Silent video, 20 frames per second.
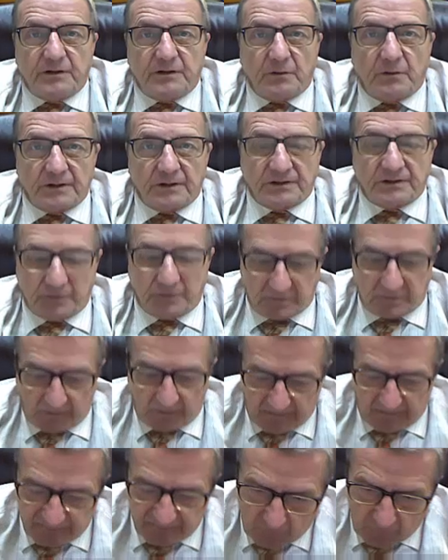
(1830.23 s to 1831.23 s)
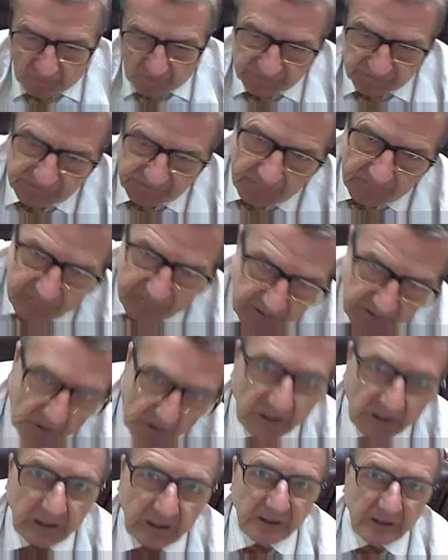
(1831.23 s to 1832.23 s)
You only got so much money. Focus in.
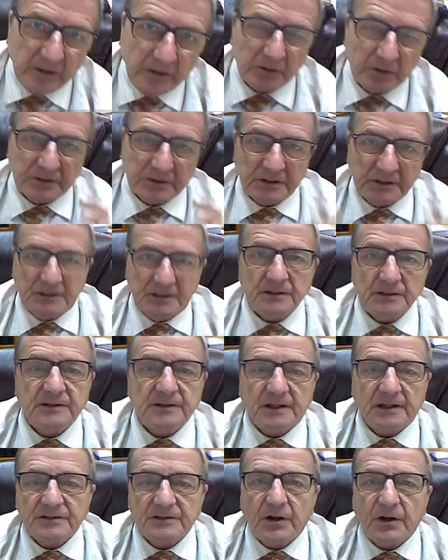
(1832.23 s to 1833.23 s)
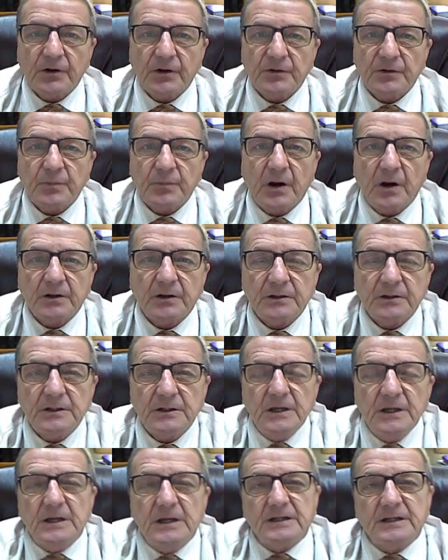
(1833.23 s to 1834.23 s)
Get in there. Get that target market.
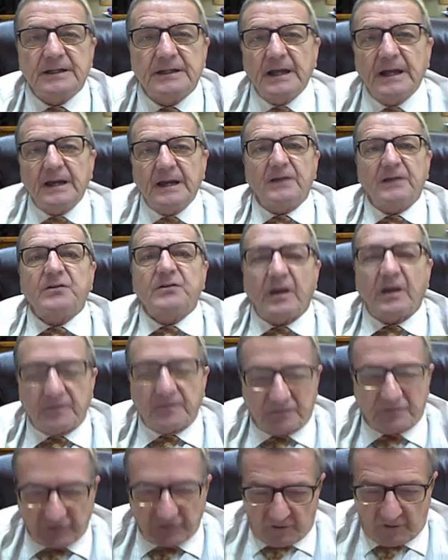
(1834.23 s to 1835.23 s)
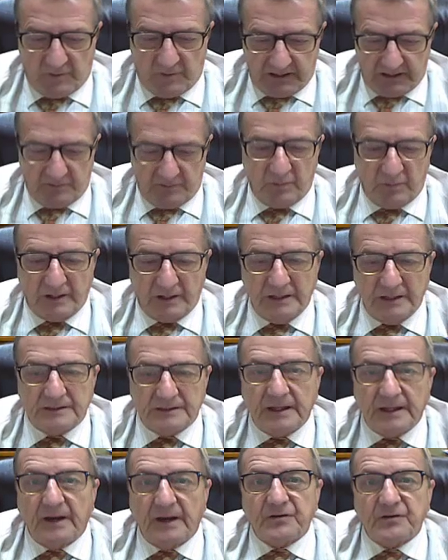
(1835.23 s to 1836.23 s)
Then as I start making money,
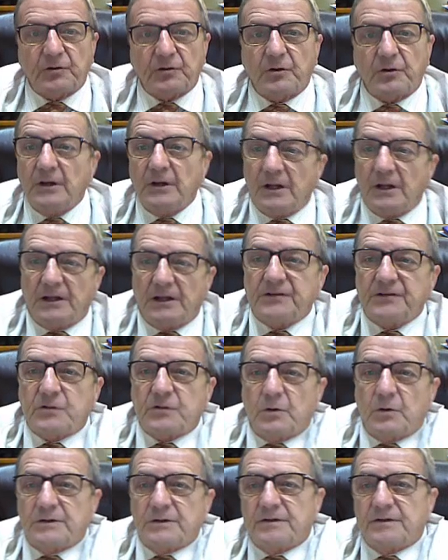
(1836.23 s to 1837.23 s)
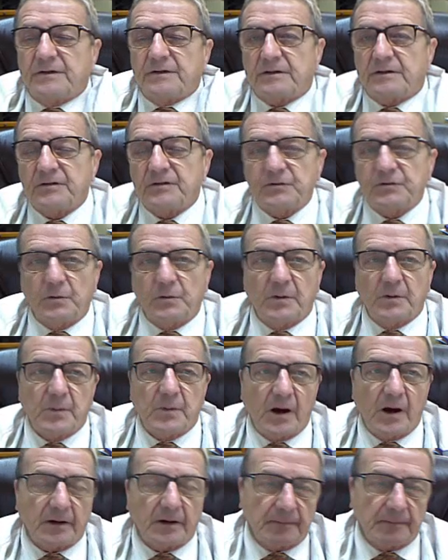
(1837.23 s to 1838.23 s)
then let's go to the consumer
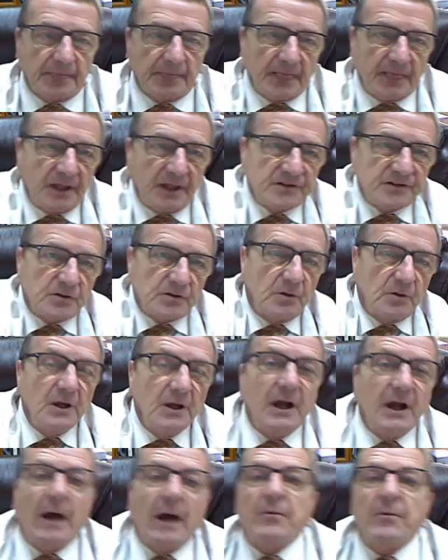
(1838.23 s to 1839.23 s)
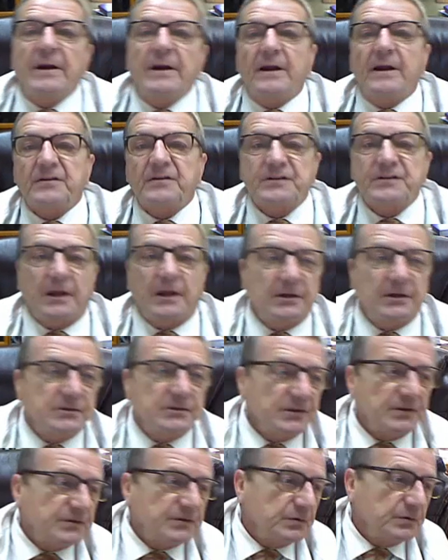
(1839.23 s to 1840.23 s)
market. Let's go. I'm right now selling
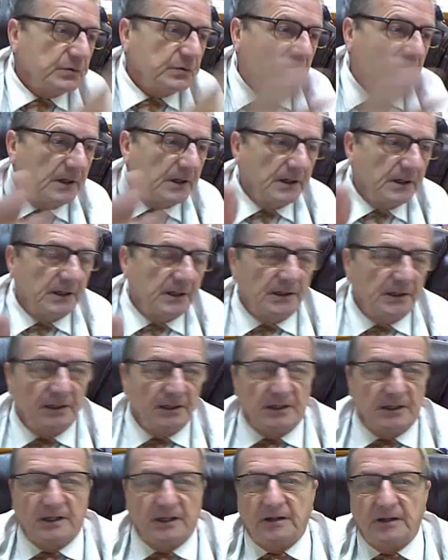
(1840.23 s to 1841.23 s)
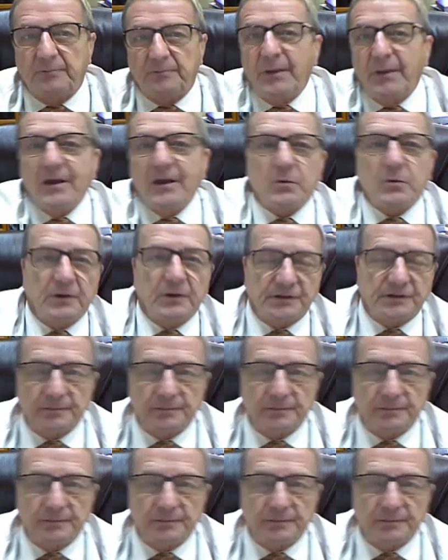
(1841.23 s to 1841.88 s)
just to bakeries.